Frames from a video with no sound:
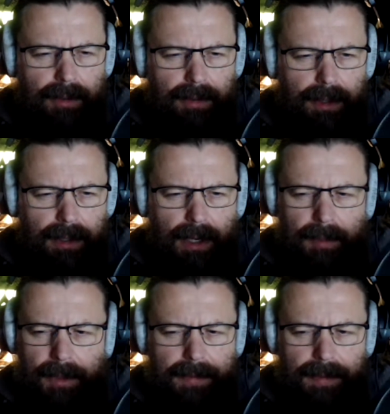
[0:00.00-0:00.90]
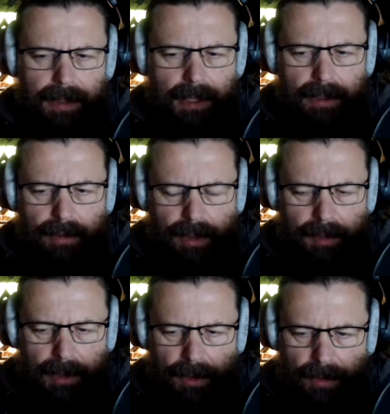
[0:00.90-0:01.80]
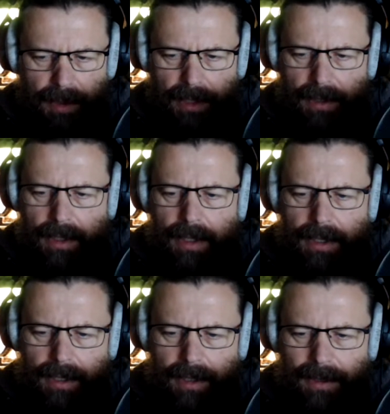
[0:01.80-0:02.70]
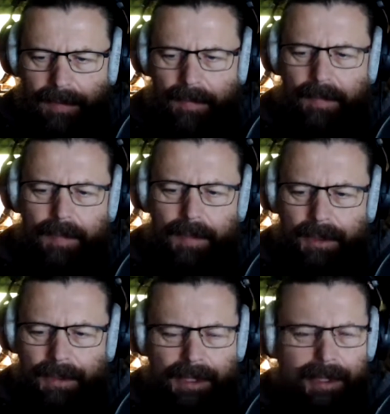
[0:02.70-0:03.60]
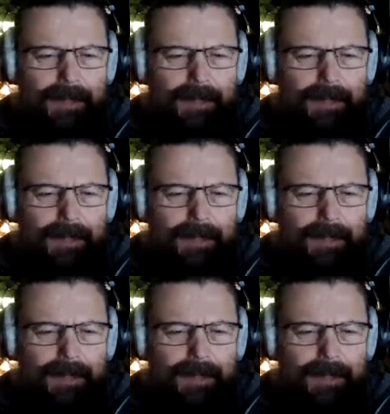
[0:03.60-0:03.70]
I'm not in the EU. I'm in Norway. By the way,